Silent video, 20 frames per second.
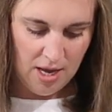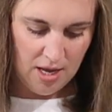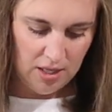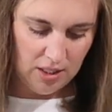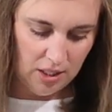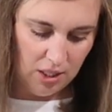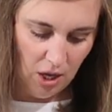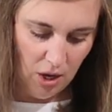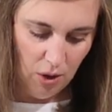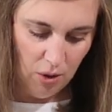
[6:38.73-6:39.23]

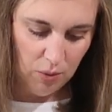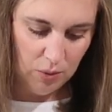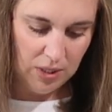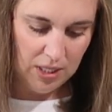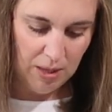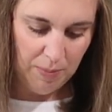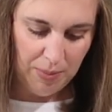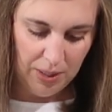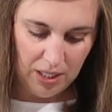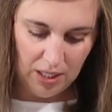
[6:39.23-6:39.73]
So
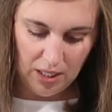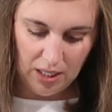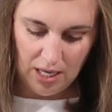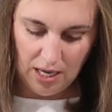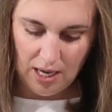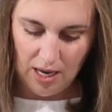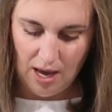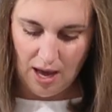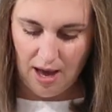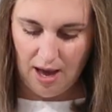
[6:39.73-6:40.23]

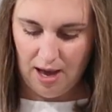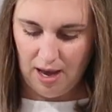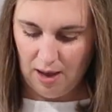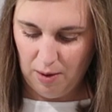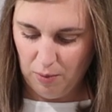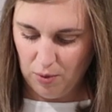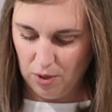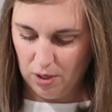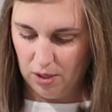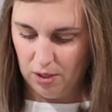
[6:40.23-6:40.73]
typically I
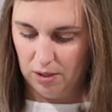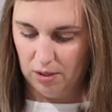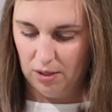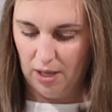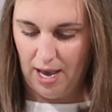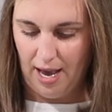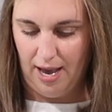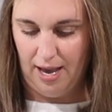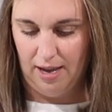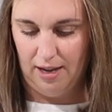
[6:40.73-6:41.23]
will
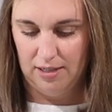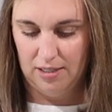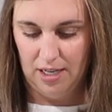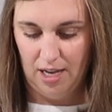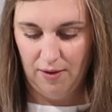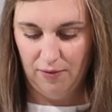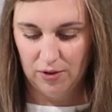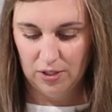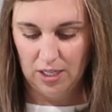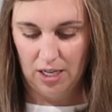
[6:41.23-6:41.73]
add
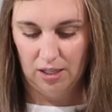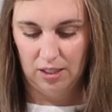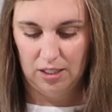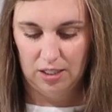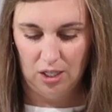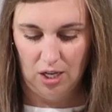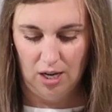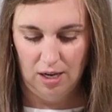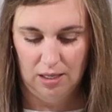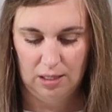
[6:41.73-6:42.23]
Dave Fratelli
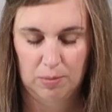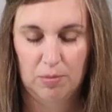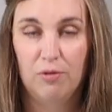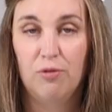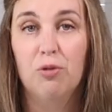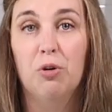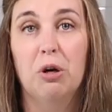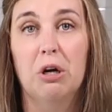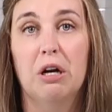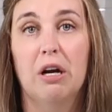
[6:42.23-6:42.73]
sauce
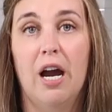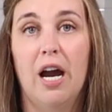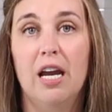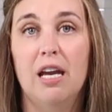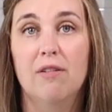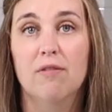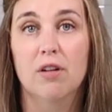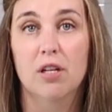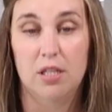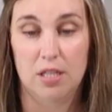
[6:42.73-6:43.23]
before I
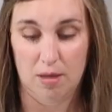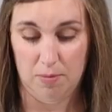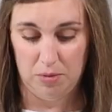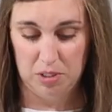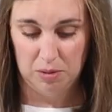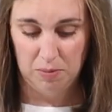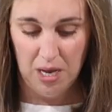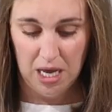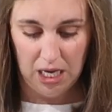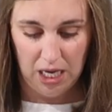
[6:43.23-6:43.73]
even attempt
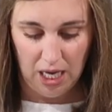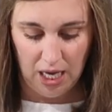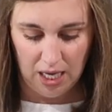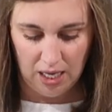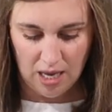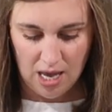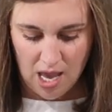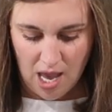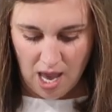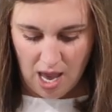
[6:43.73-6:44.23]
to make it.